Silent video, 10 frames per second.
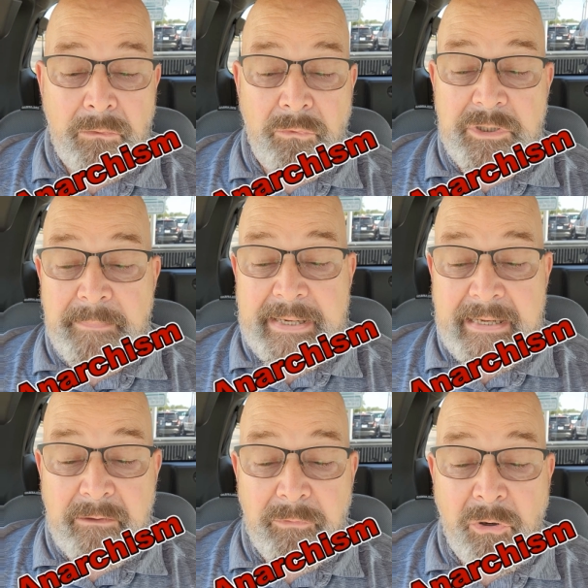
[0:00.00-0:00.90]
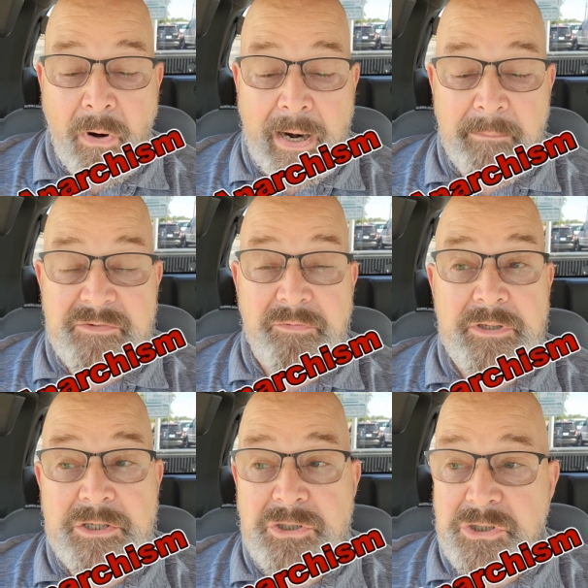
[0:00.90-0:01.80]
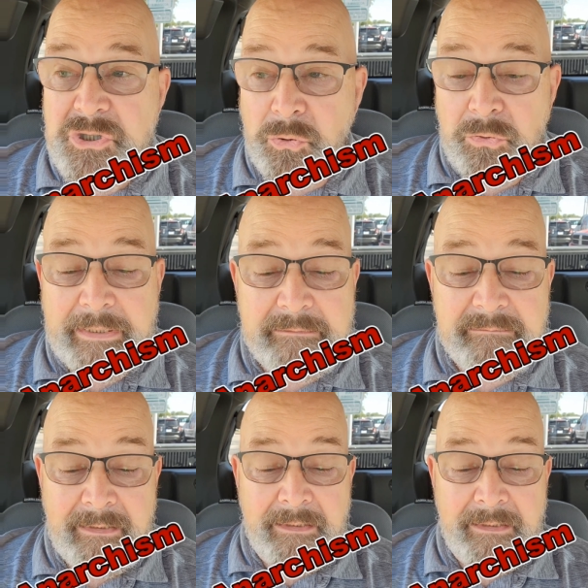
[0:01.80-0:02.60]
Would there be any requirements for additional schooling?